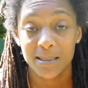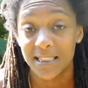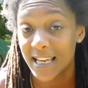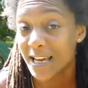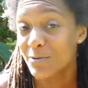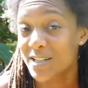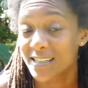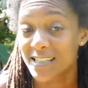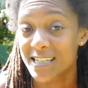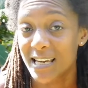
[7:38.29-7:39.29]
The name
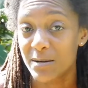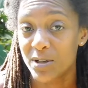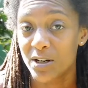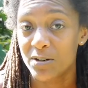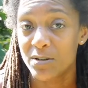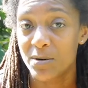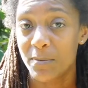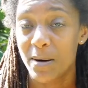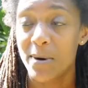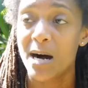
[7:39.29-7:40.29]
wasn't the same, though.
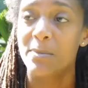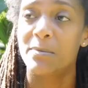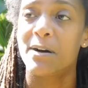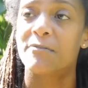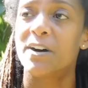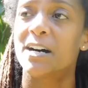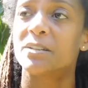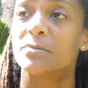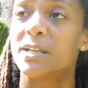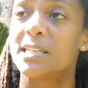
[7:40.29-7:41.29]
My mom and my
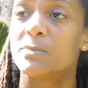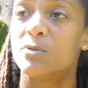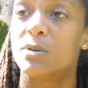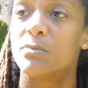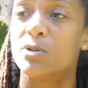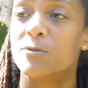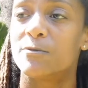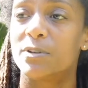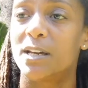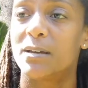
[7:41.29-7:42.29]
father blessed me with a
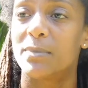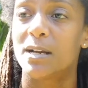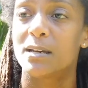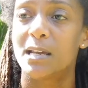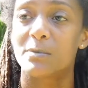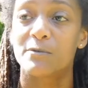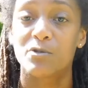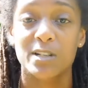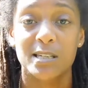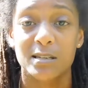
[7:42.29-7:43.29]
beautiful name by the name of
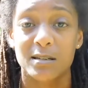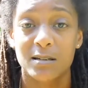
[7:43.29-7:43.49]
Kristen.